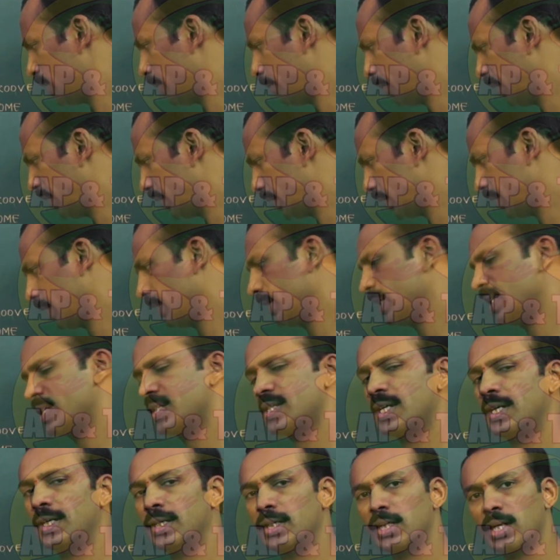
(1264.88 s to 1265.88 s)
material is
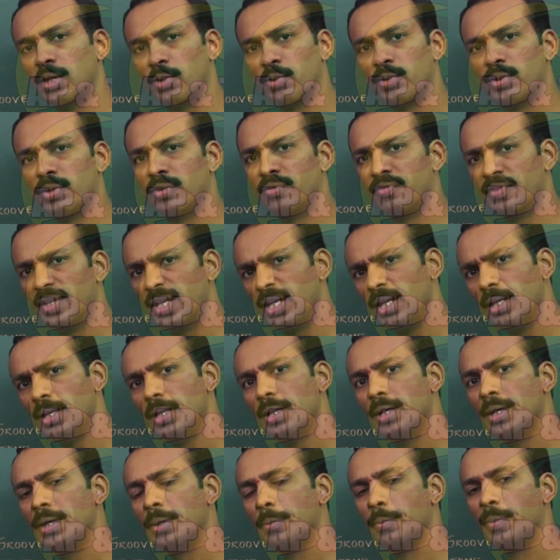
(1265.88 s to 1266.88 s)
sent out of the
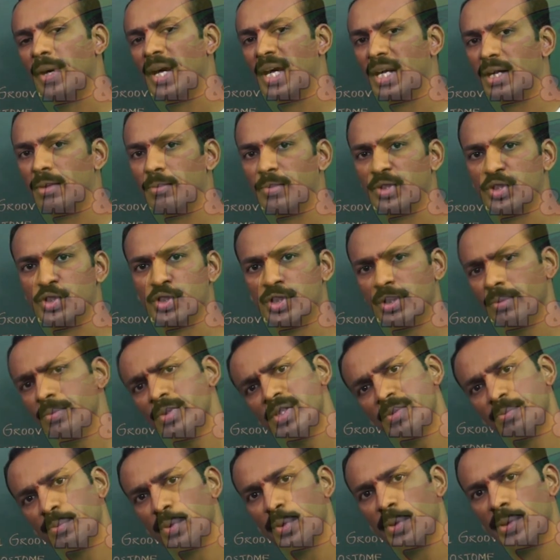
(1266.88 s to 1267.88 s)

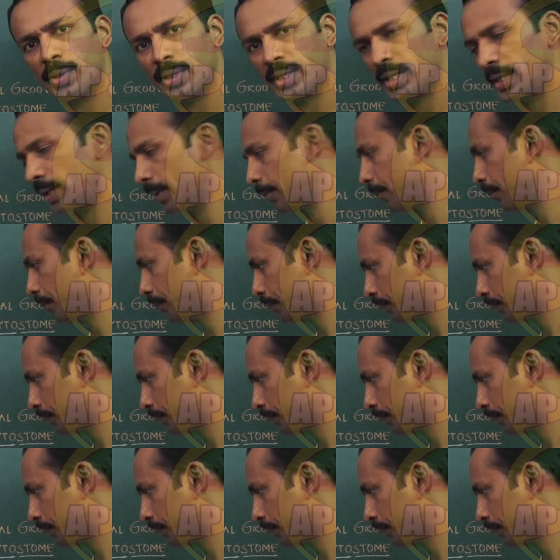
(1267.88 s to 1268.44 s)
paramecium's body.